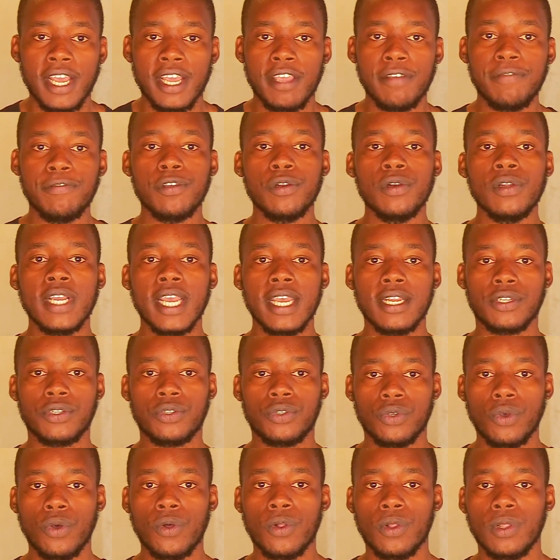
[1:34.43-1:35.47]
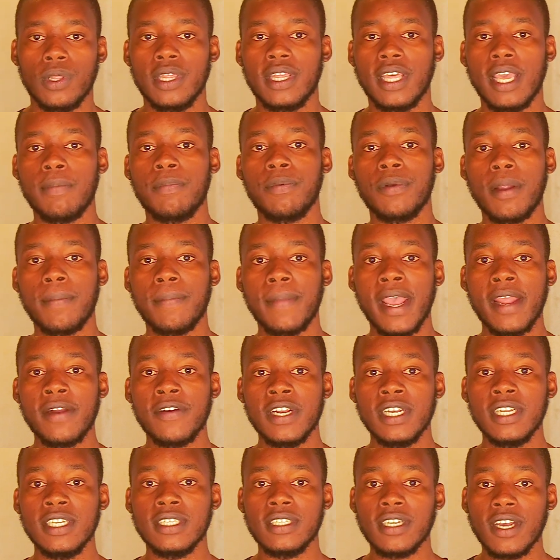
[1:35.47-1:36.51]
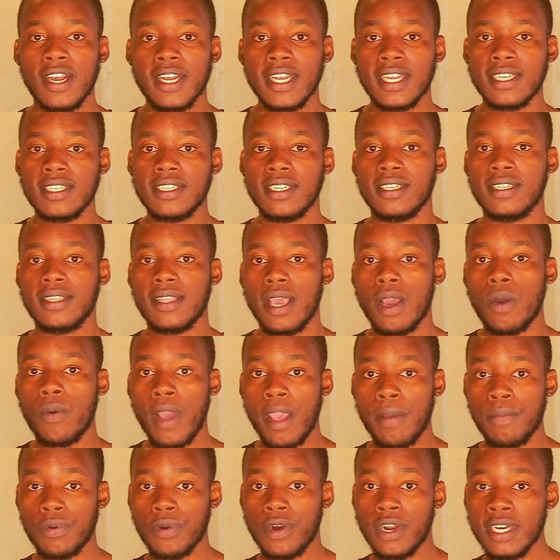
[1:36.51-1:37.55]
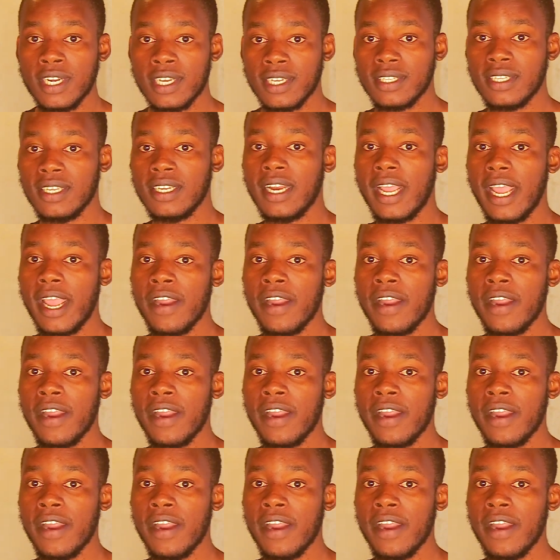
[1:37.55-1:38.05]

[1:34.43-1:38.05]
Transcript: If you look at Zol, they primarily targeted their Vibronics in